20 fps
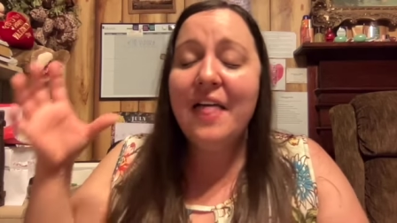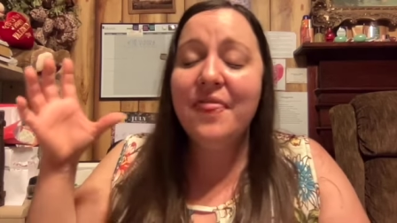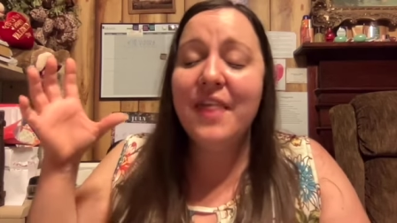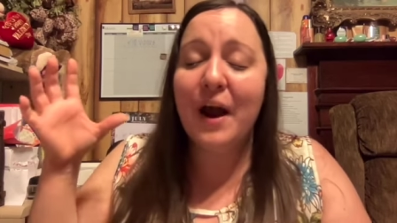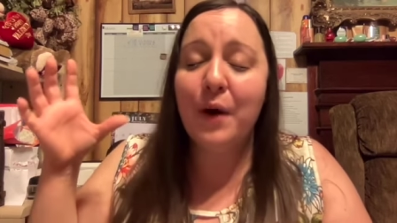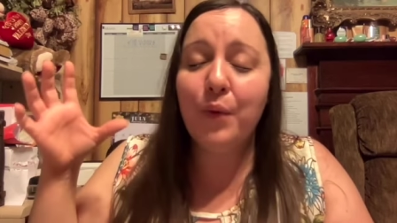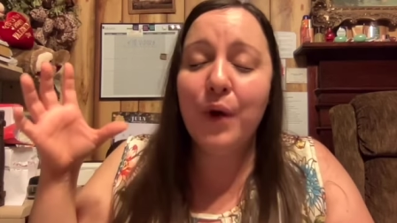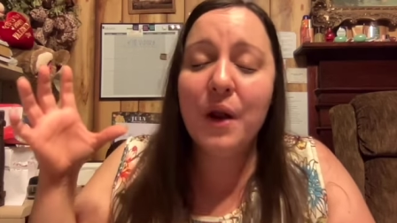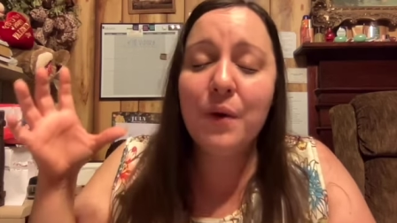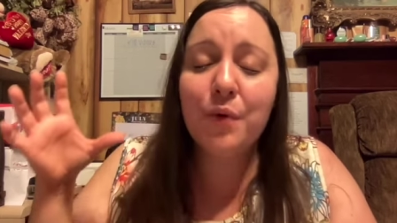
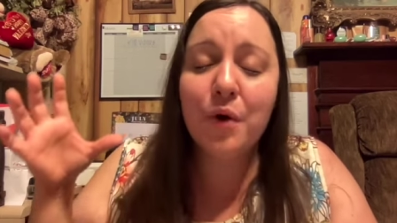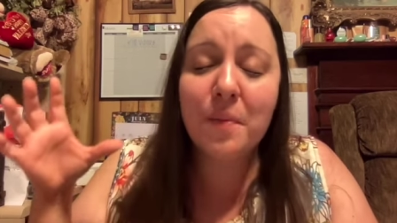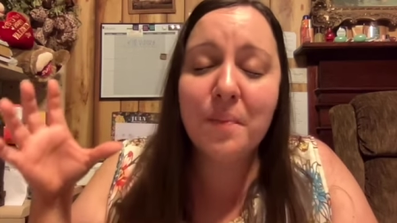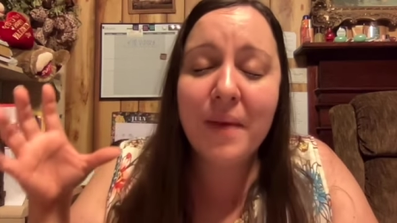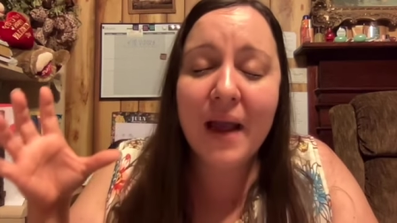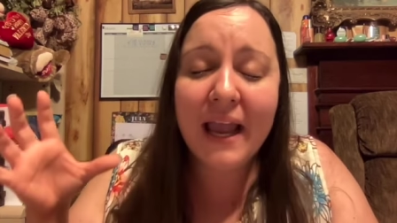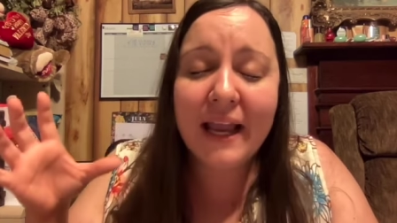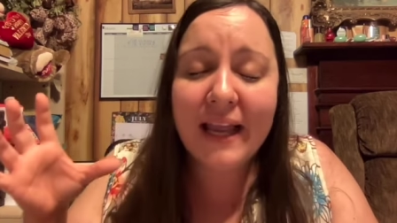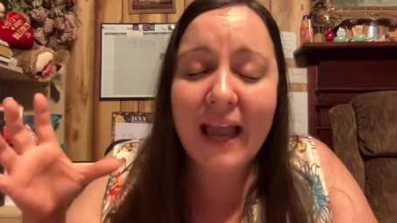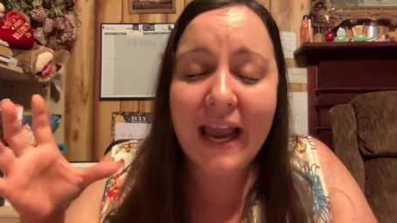that we will
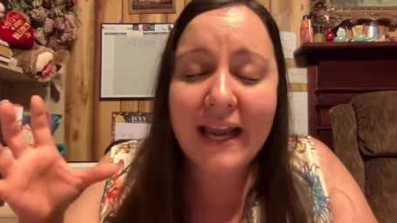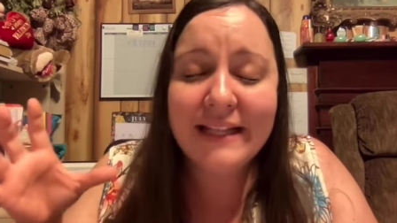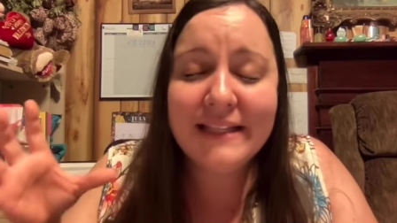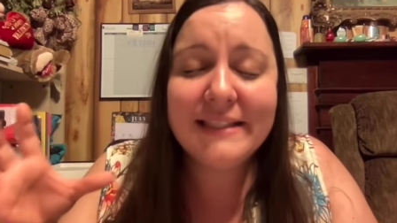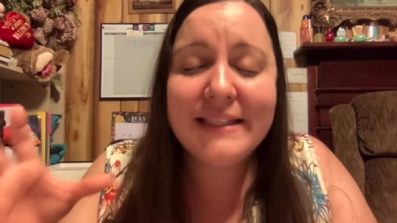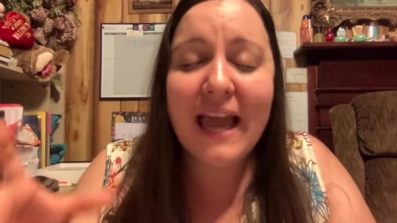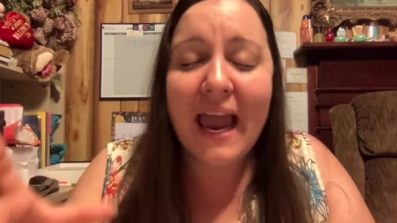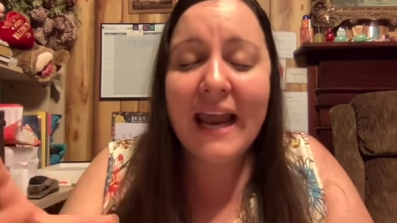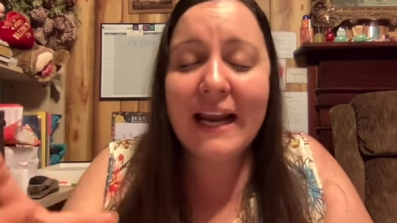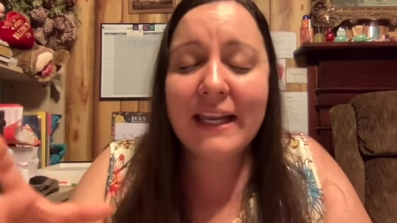make a
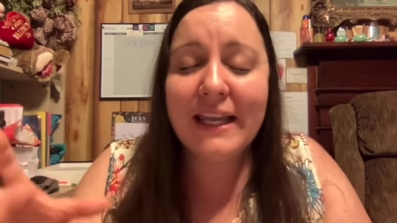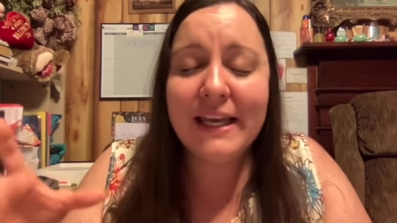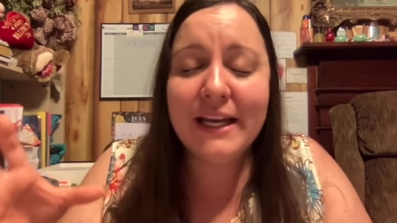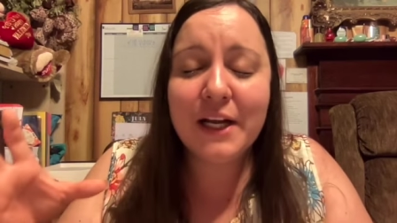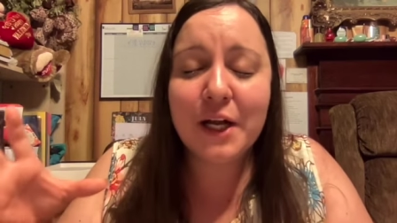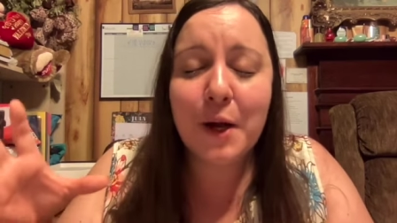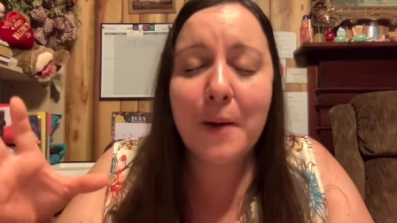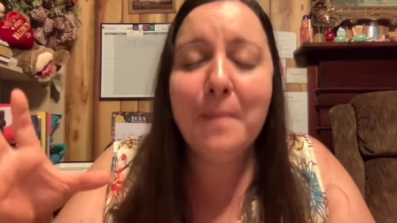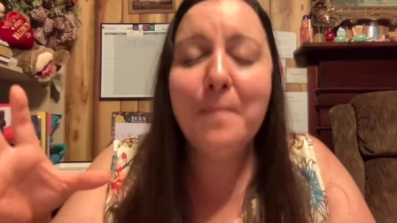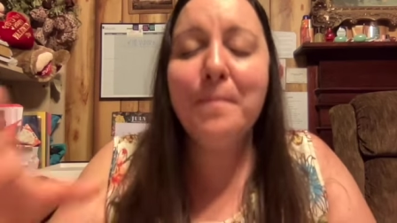daily
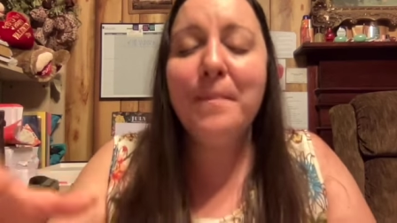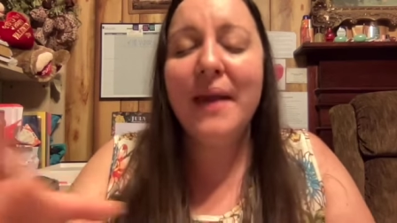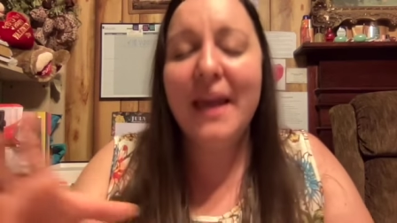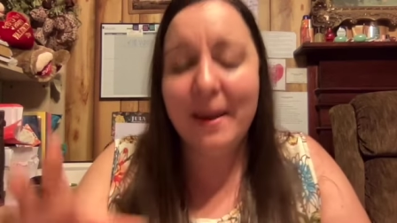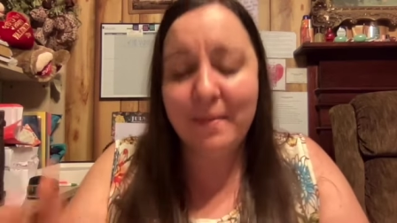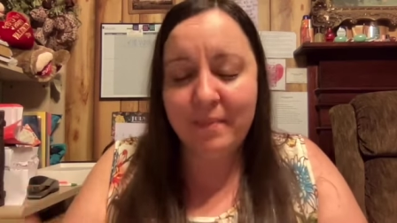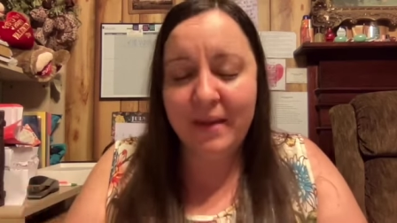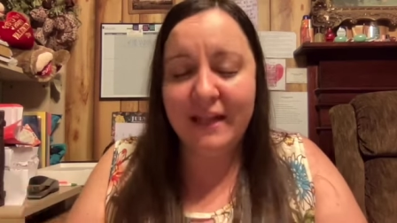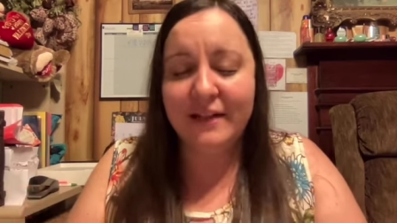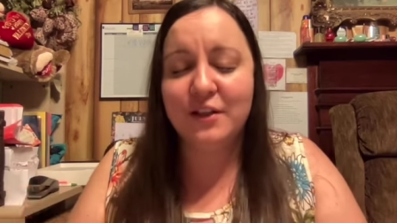
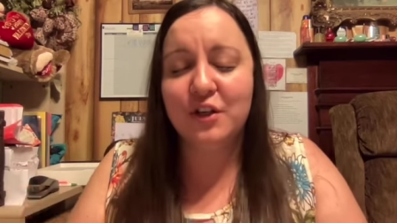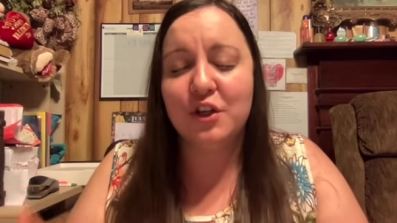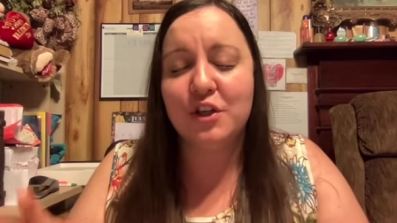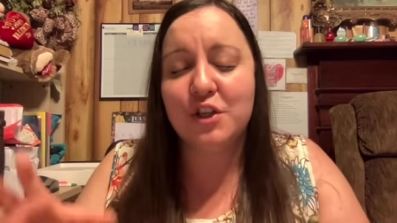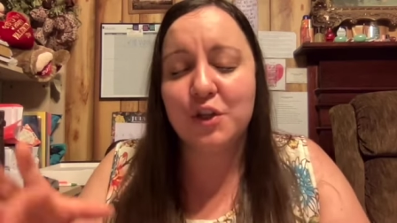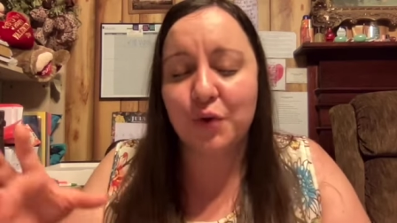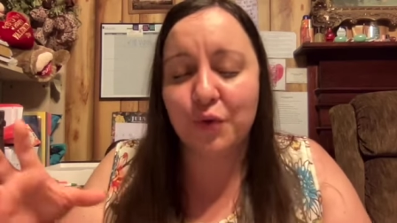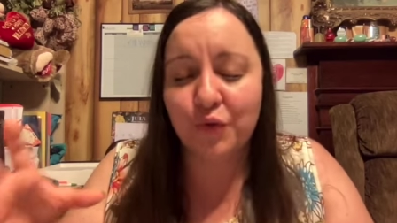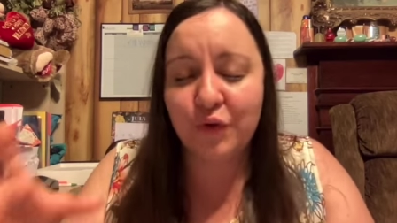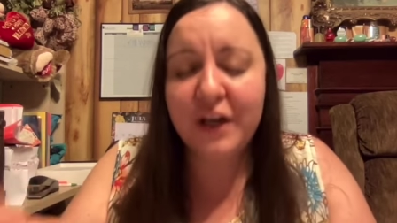commitment to
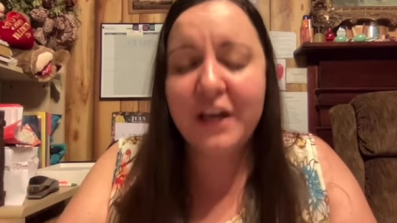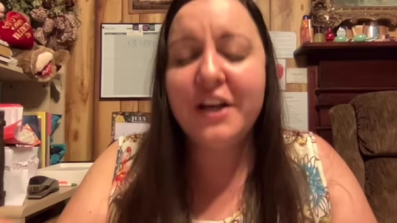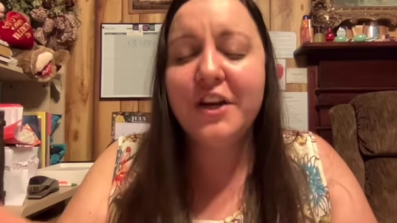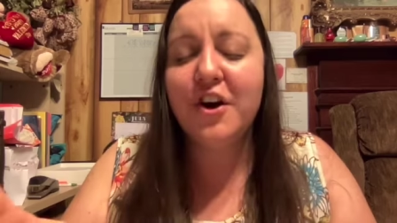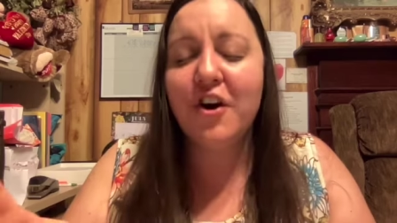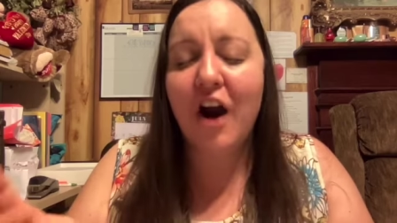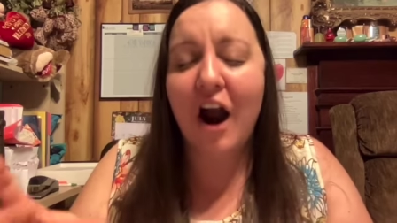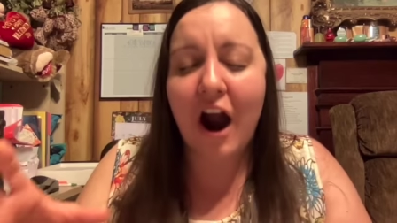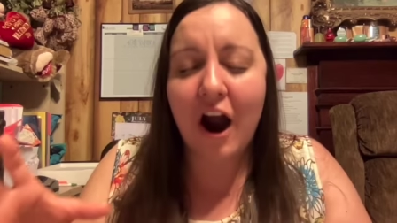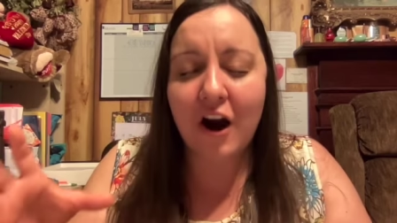surrender
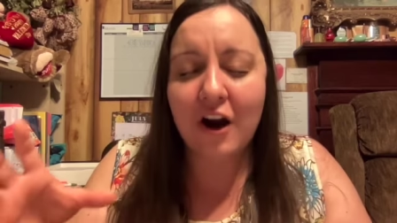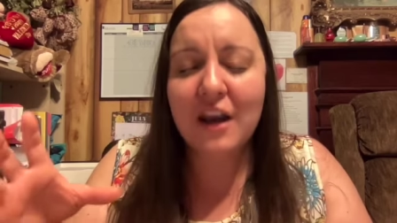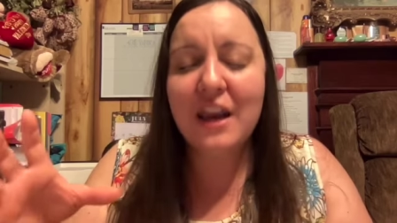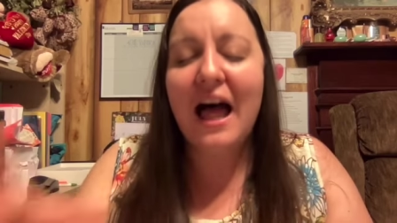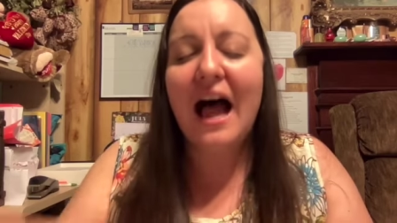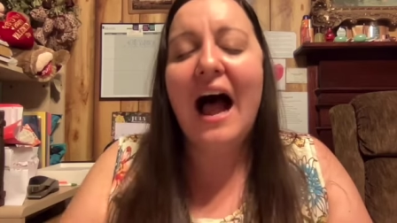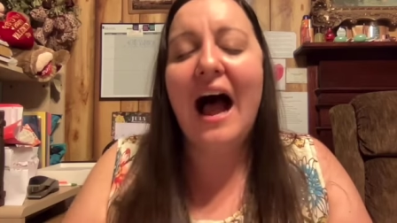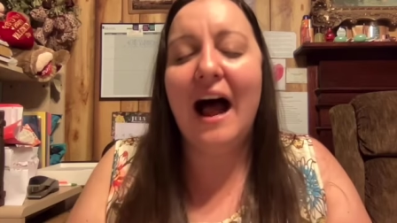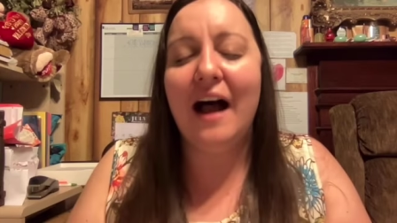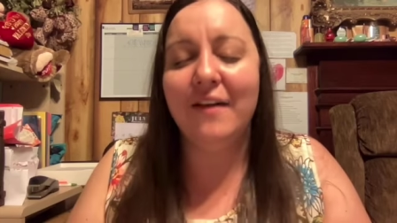our
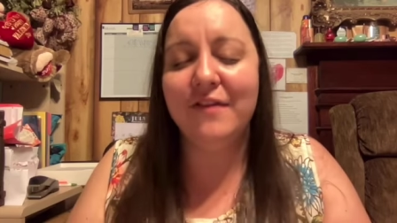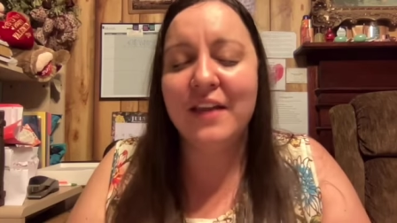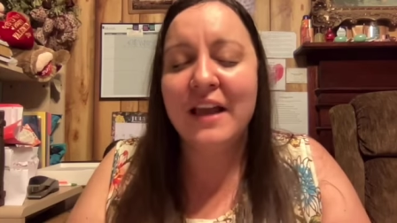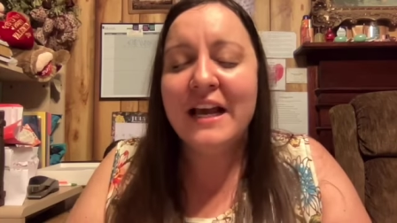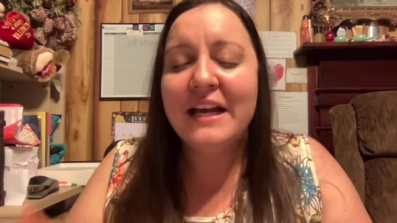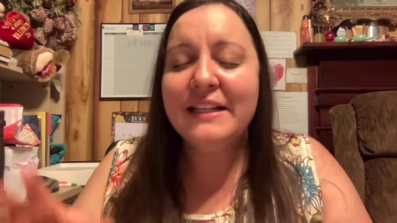lives